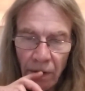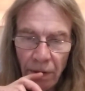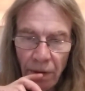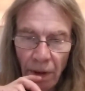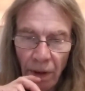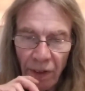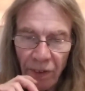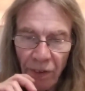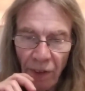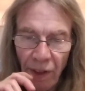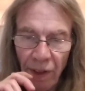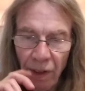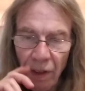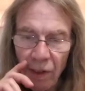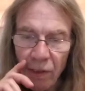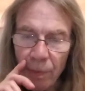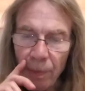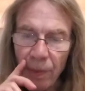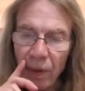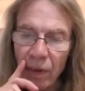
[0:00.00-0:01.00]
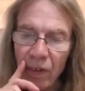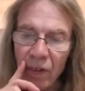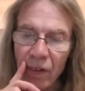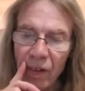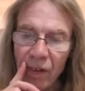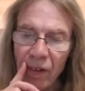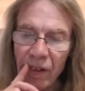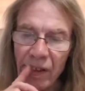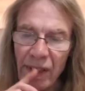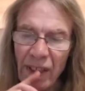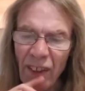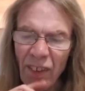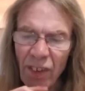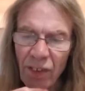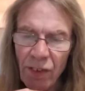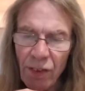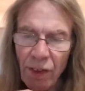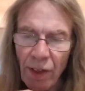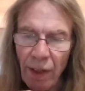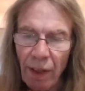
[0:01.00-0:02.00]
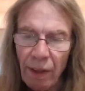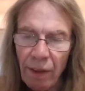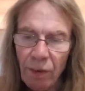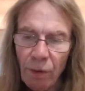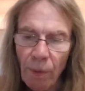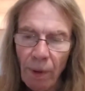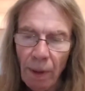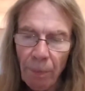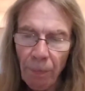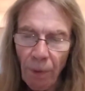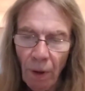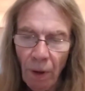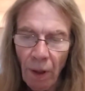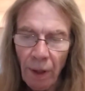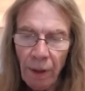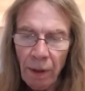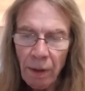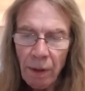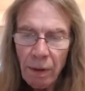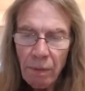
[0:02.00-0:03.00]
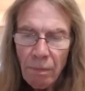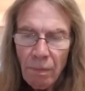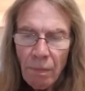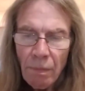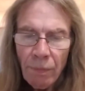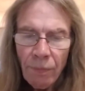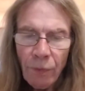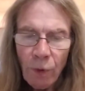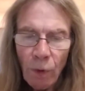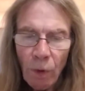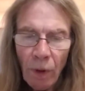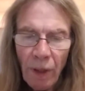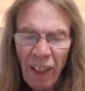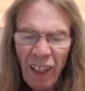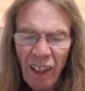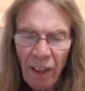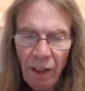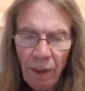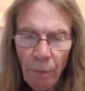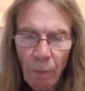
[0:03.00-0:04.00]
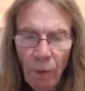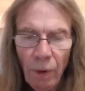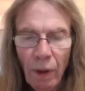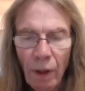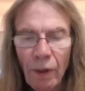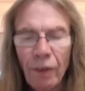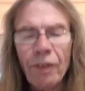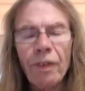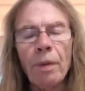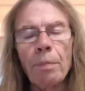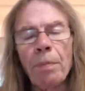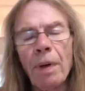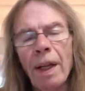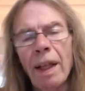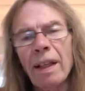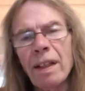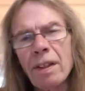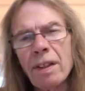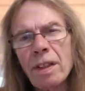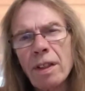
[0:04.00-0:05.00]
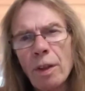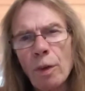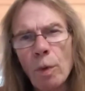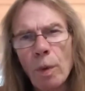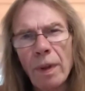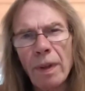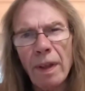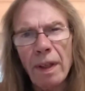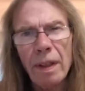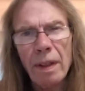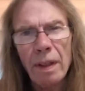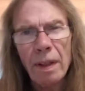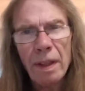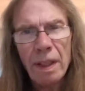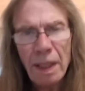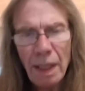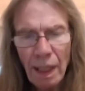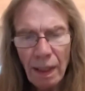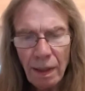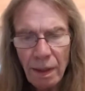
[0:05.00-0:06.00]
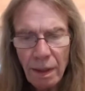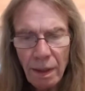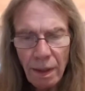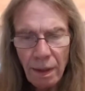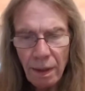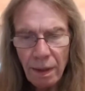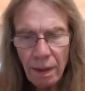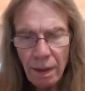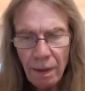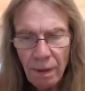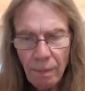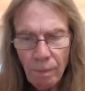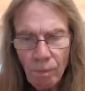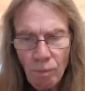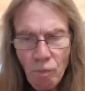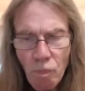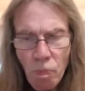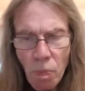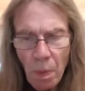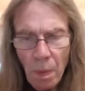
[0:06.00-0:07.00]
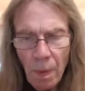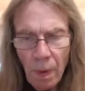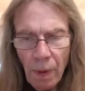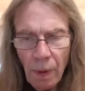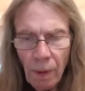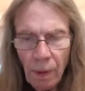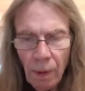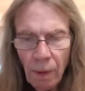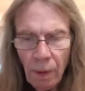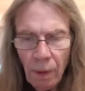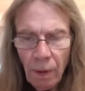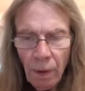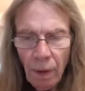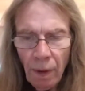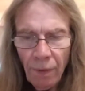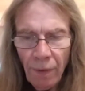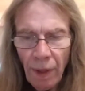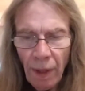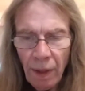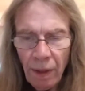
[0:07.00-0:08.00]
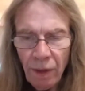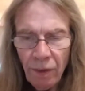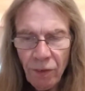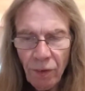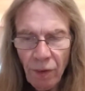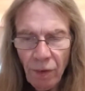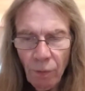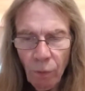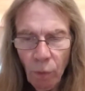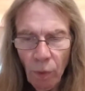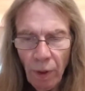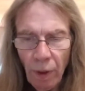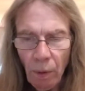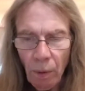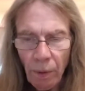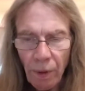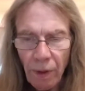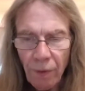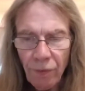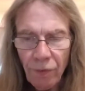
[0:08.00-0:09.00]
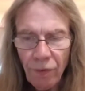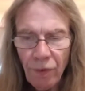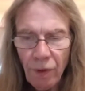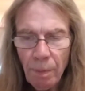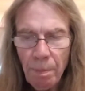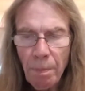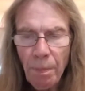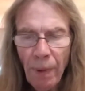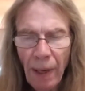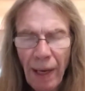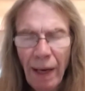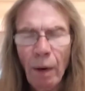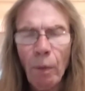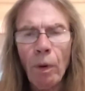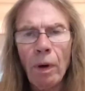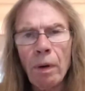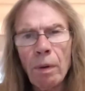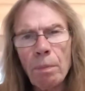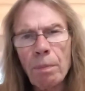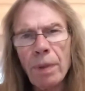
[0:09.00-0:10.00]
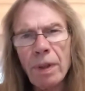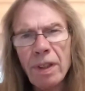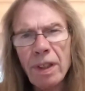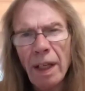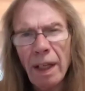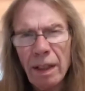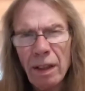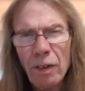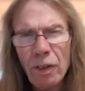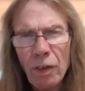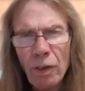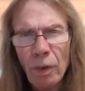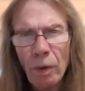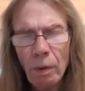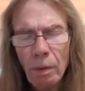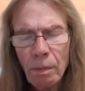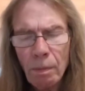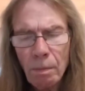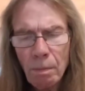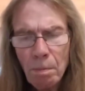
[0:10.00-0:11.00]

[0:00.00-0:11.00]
I say this because there is another stage whereby your healing words are placed within the centres, and the energy of will gives them power potential.